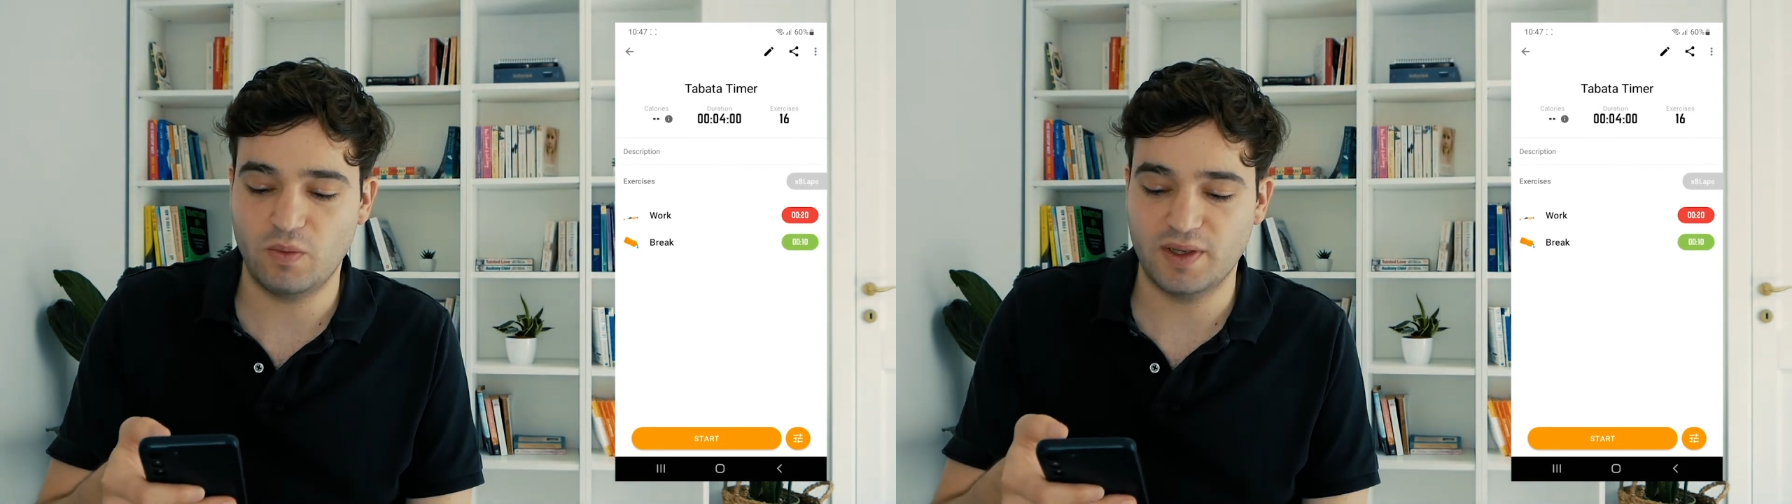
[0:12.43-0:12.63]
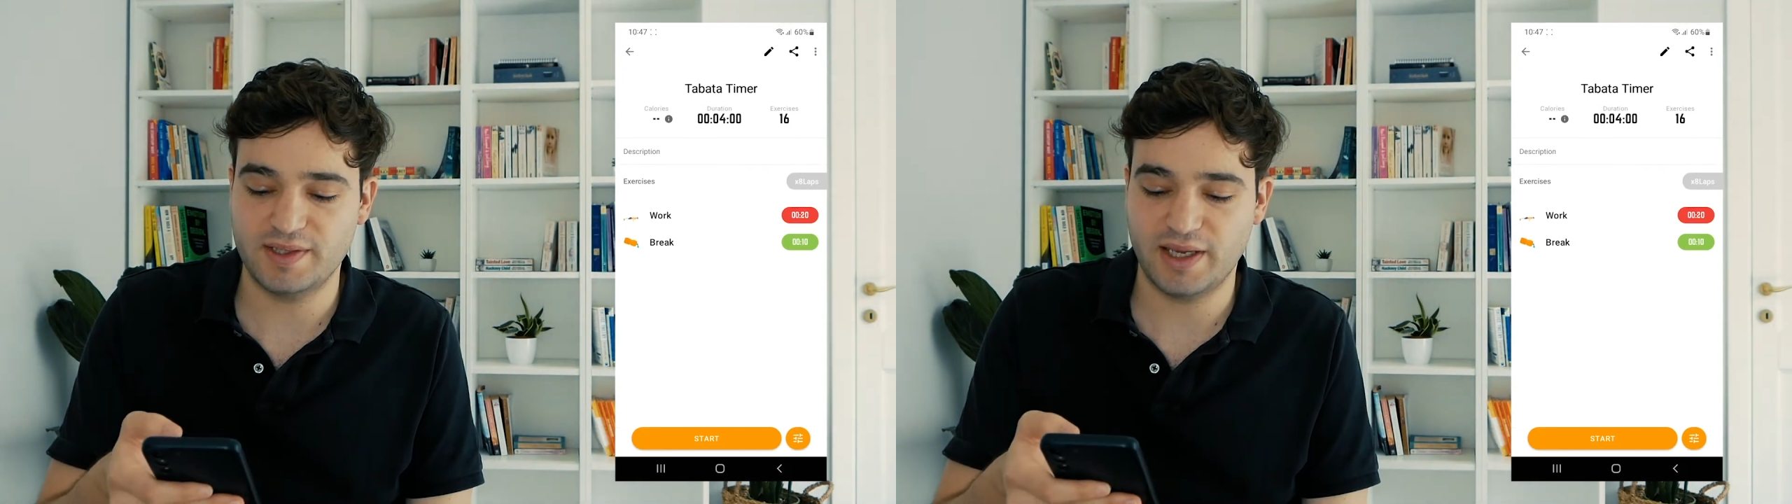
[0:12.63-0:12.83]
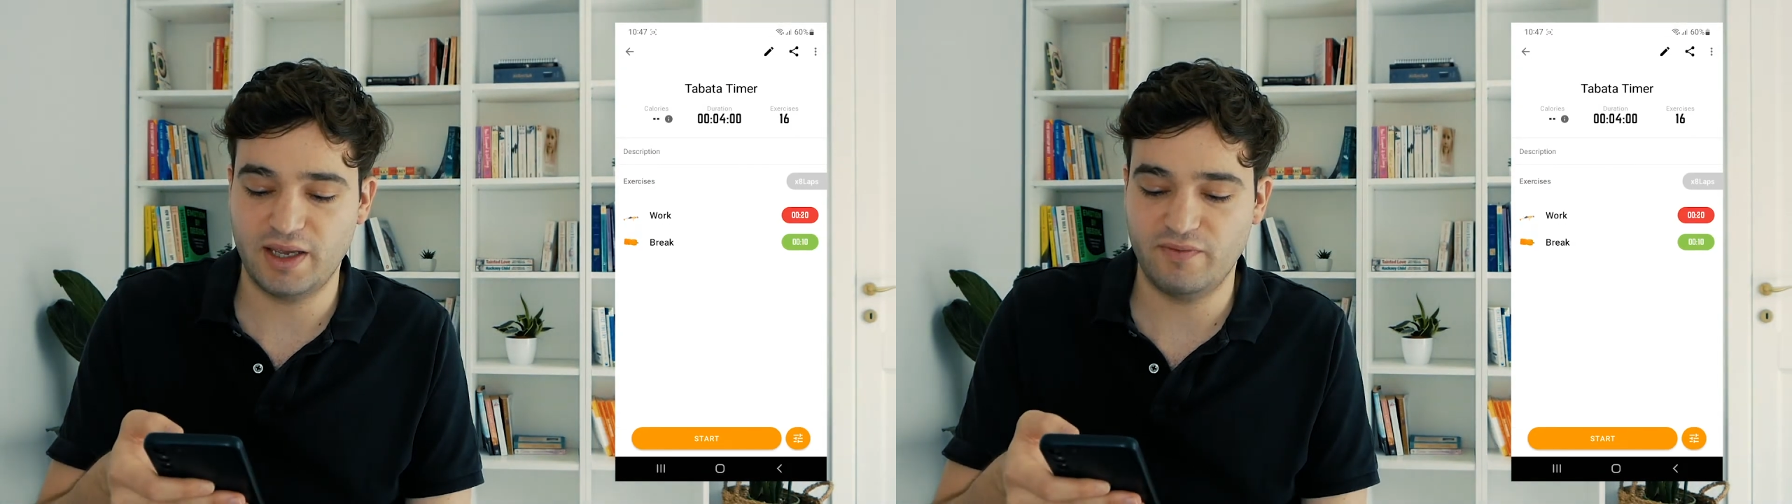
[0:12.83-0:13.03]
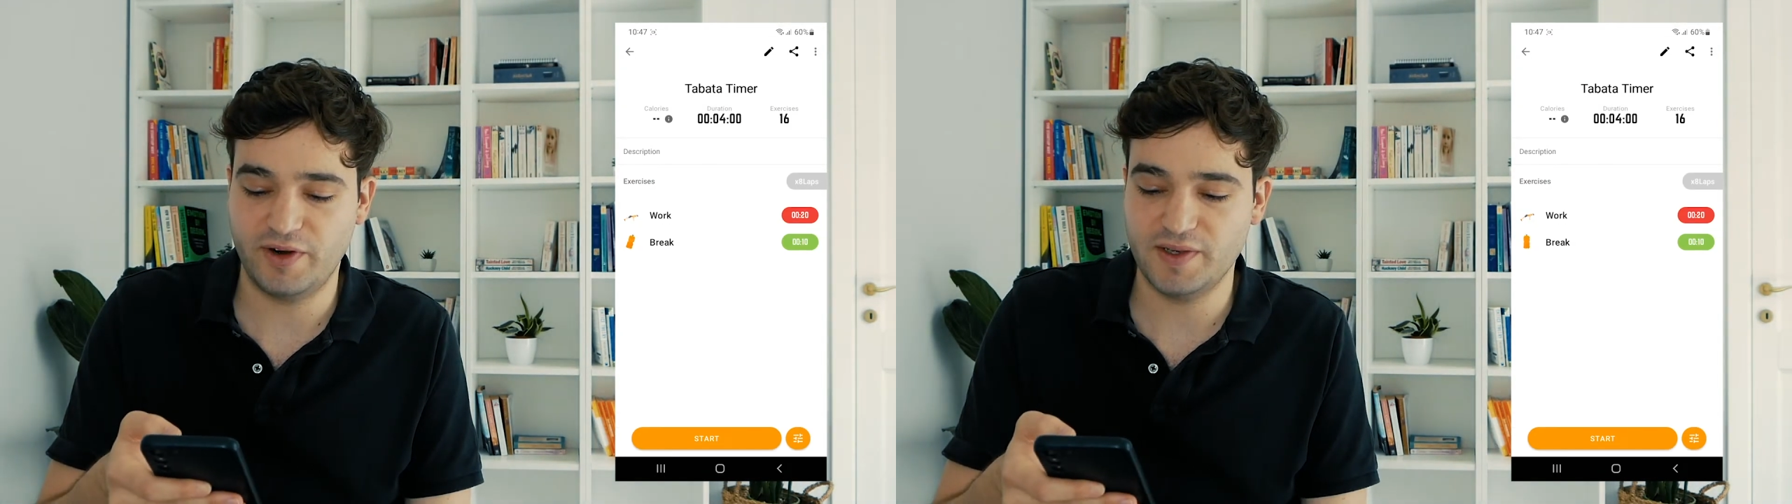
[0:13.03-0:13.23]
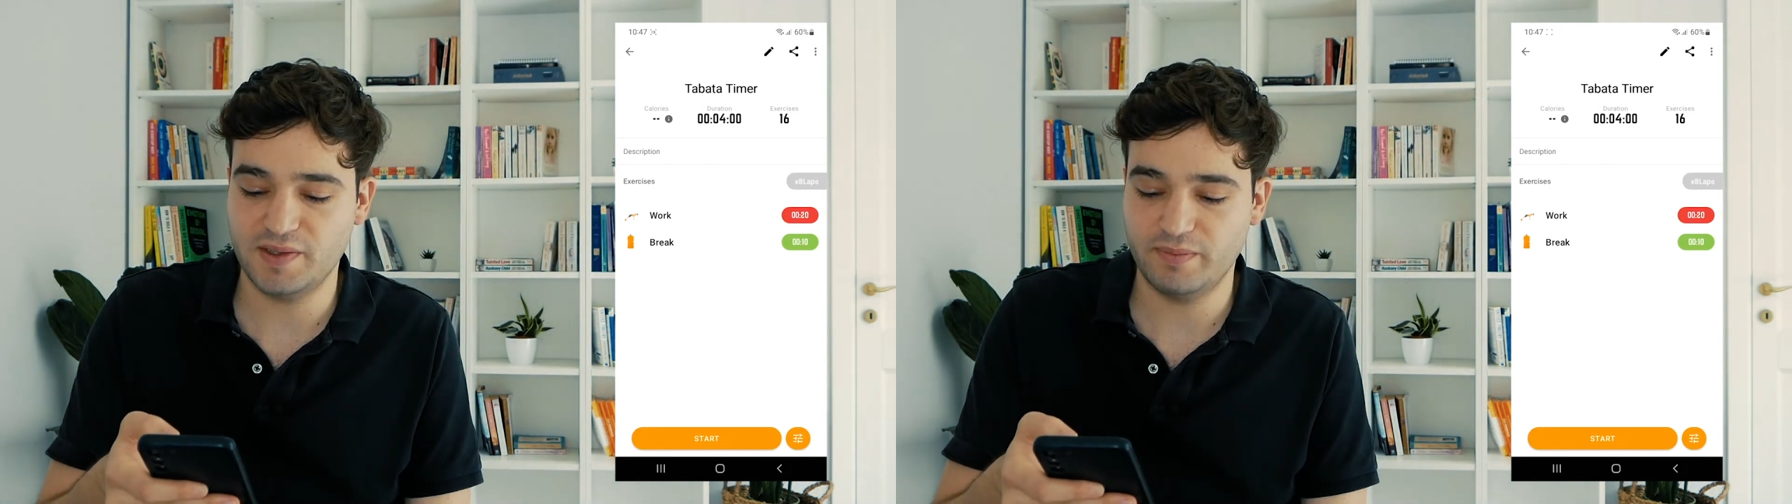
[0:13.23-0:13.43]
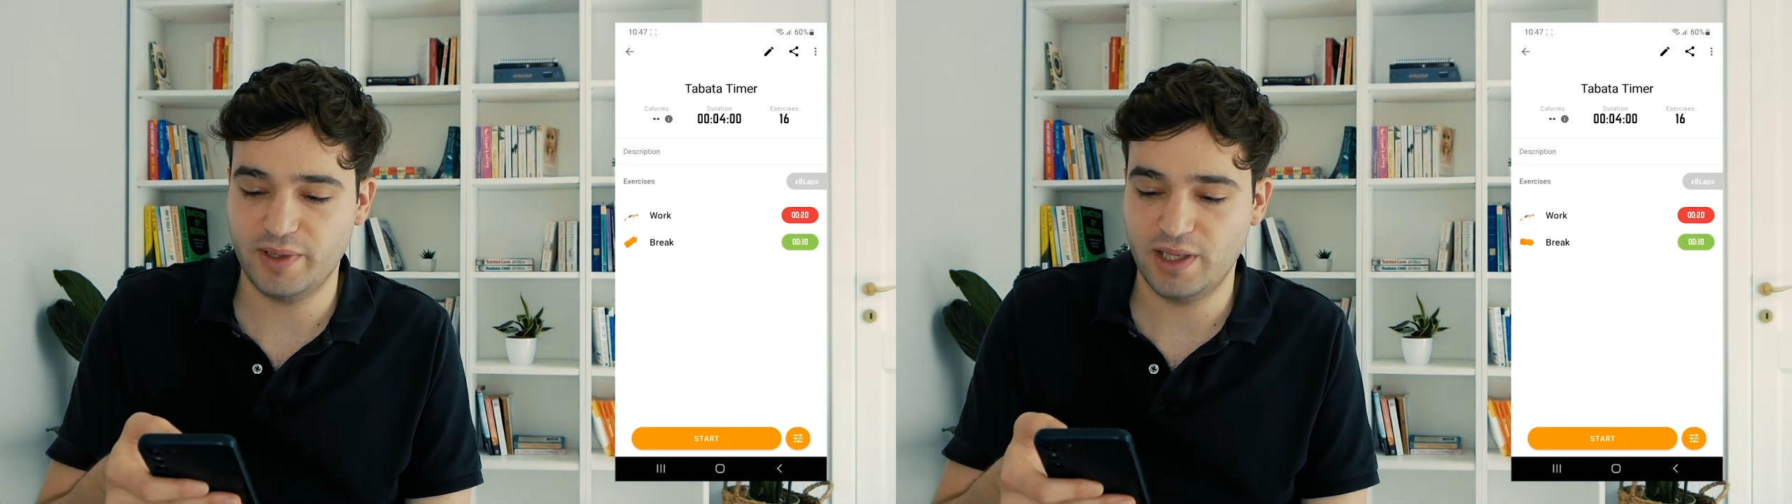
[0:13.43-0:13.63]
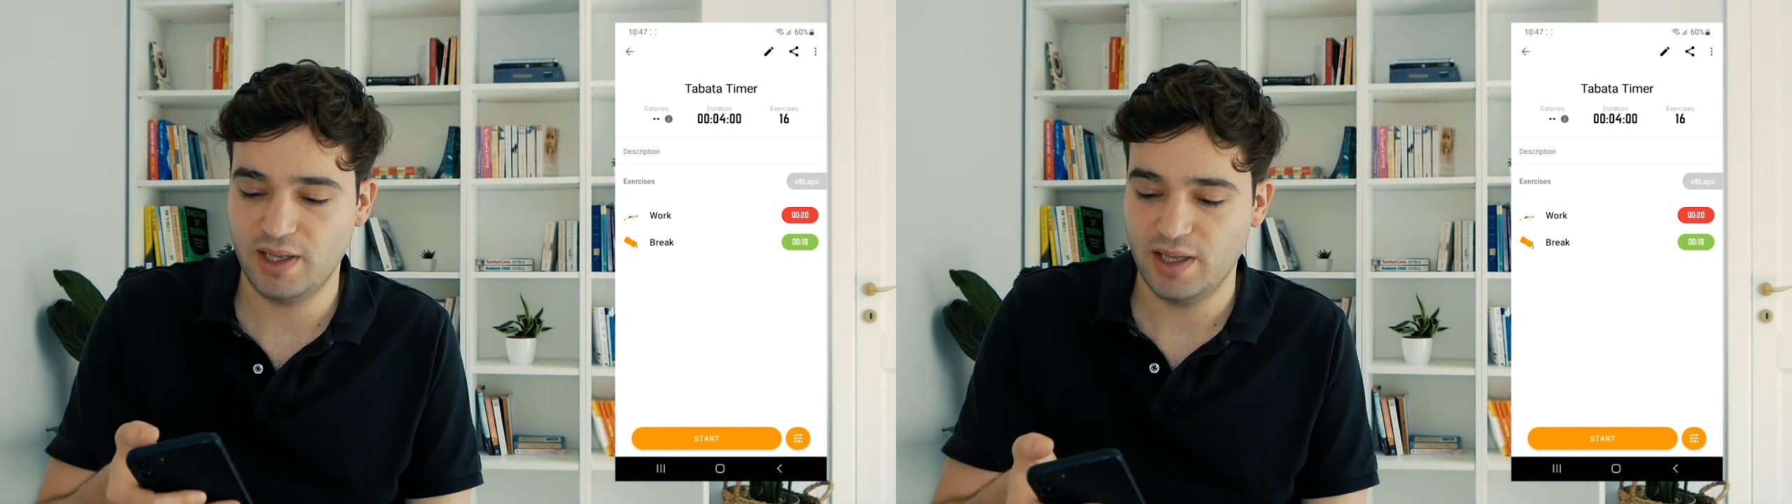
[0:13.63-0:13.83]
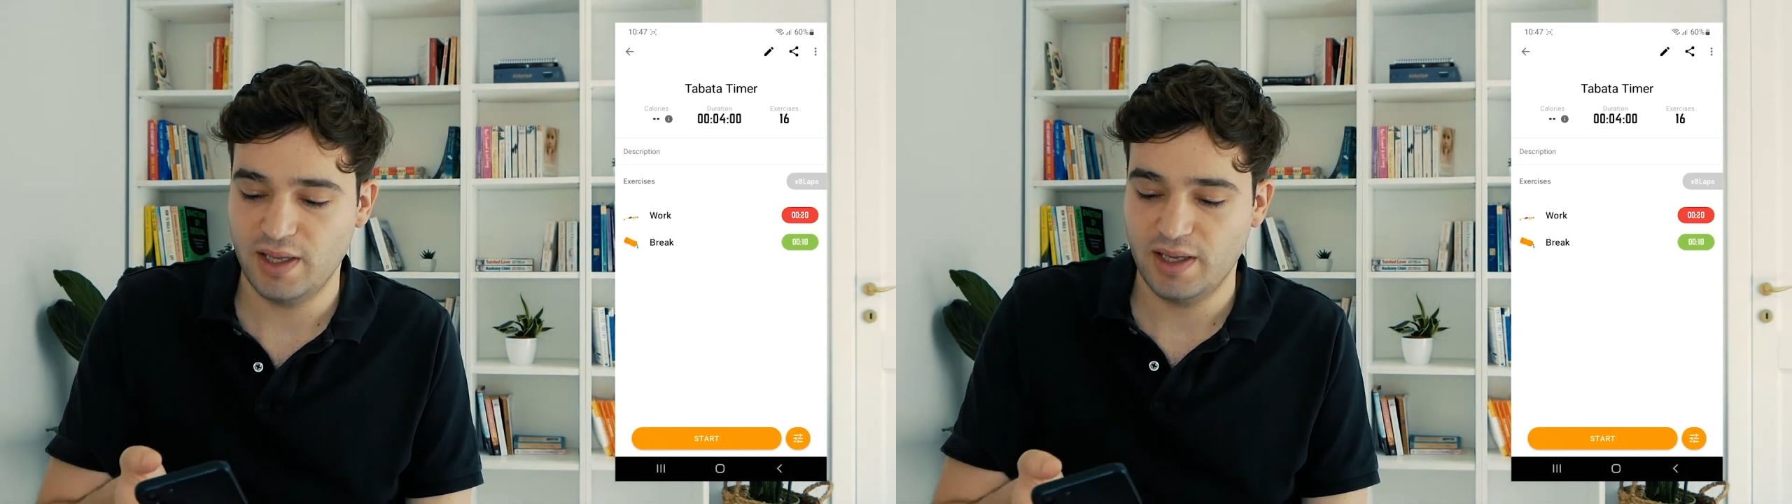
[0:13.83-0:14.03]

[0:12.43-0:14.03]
once again, very simple.